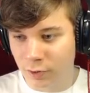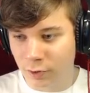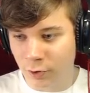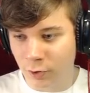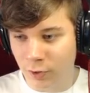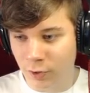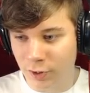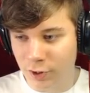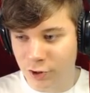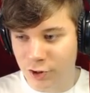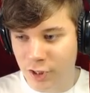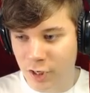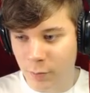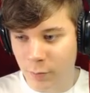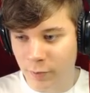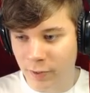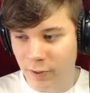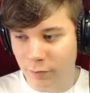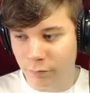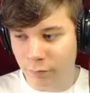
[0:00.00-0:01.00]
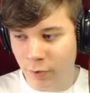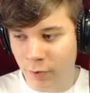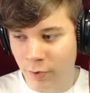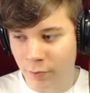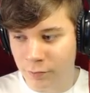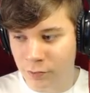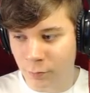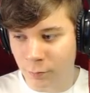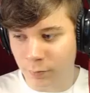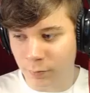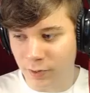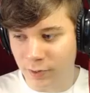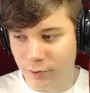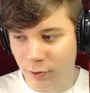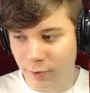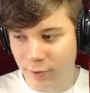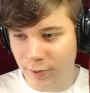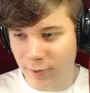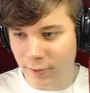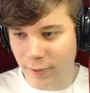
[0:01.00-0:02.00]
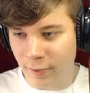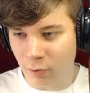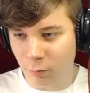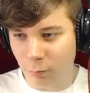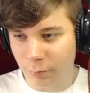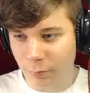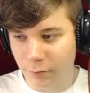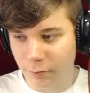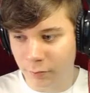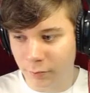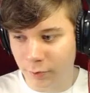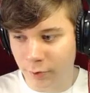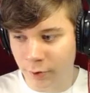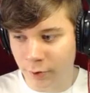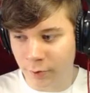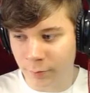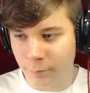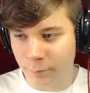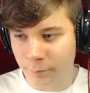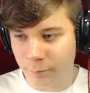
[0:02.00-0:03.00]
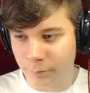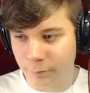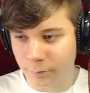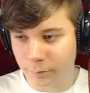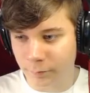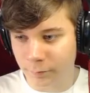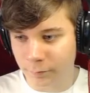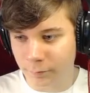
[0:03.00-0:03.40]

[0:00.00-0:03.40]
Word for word: Holy shit, we need to fight with zombies. I need help. Um...